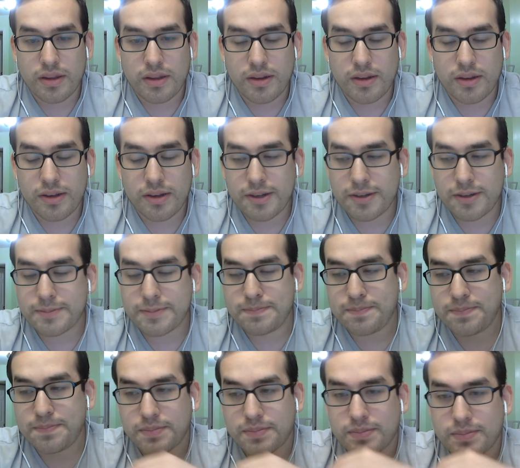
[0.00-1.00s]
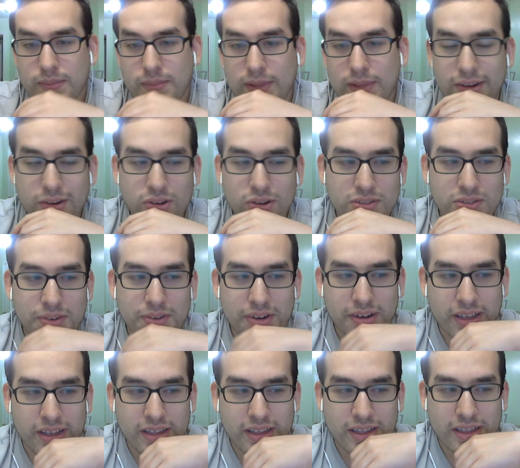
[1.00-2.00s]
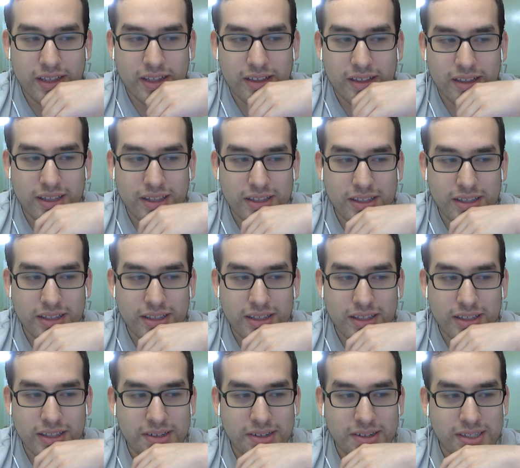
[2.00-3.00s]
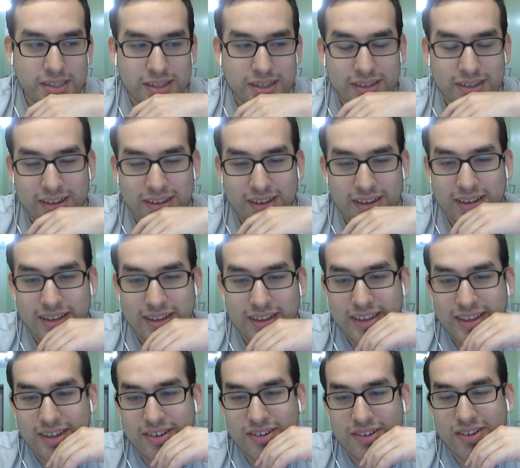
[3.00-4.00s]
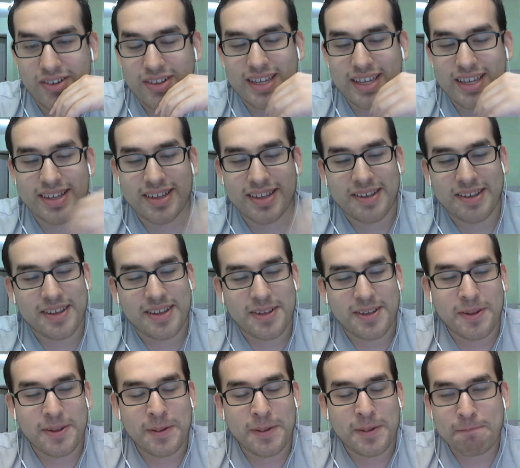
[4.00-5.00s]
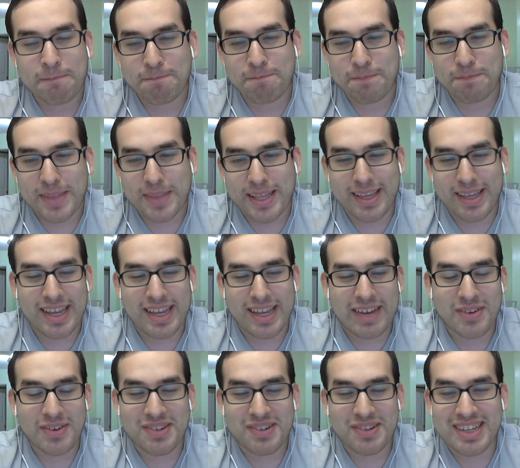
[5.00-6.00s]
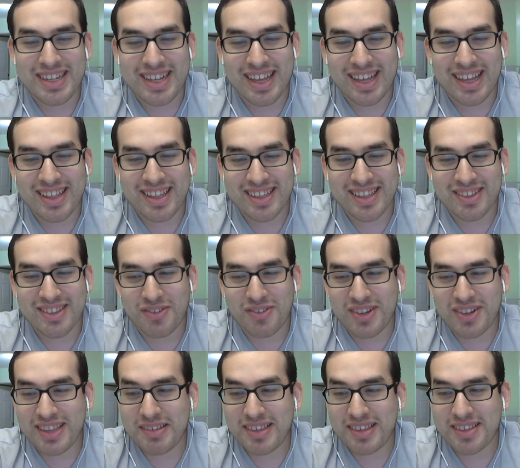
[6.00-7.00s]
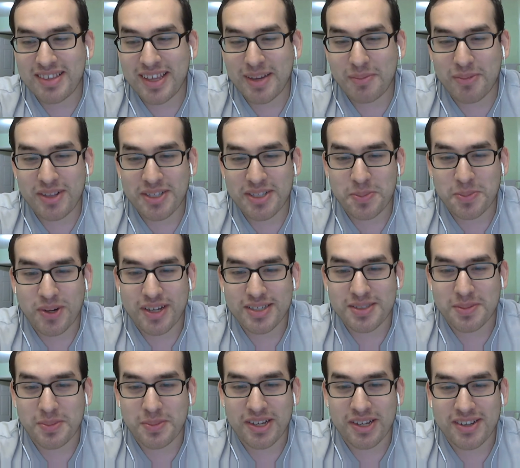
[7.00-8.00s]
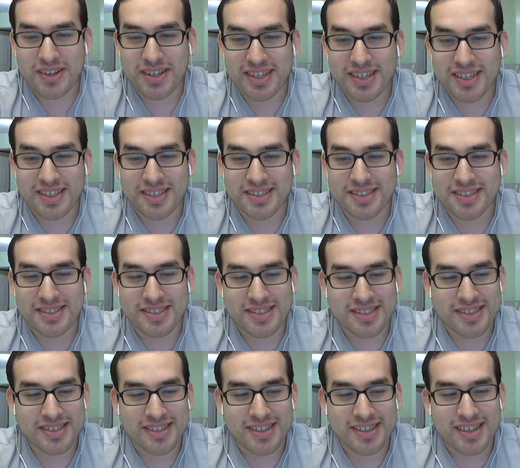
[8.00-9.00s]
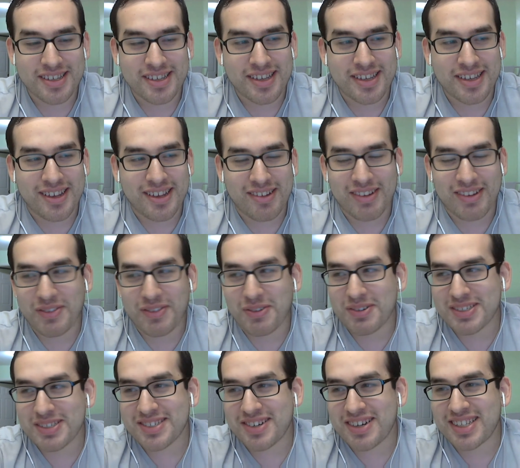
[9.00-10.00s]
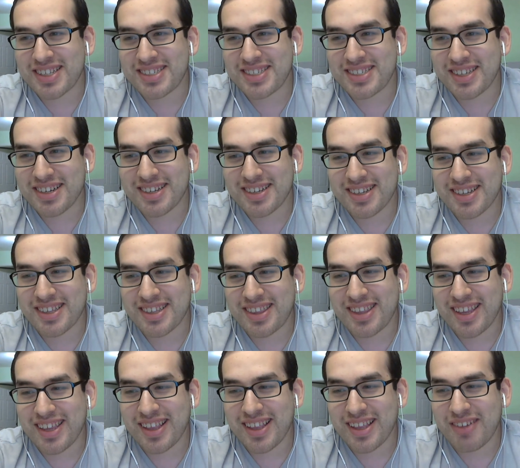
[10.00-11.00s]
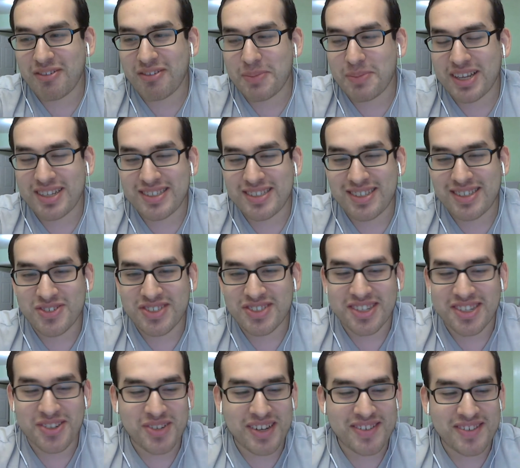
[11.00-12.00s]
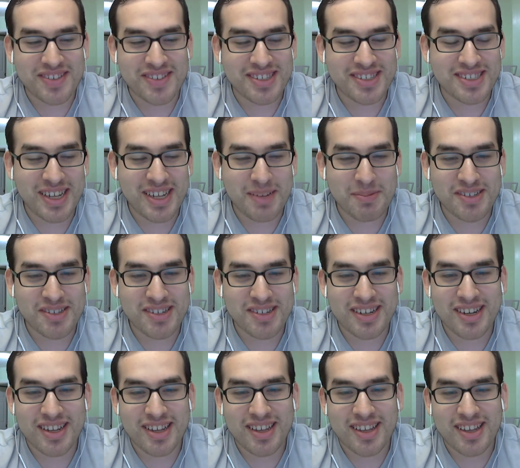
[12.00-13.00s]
I don't know. It's very interesting. I don't know. Like everyone, the one thing I'm really surprised about is how everyone started thinking that Rebecca's going to join the crew after this chapter.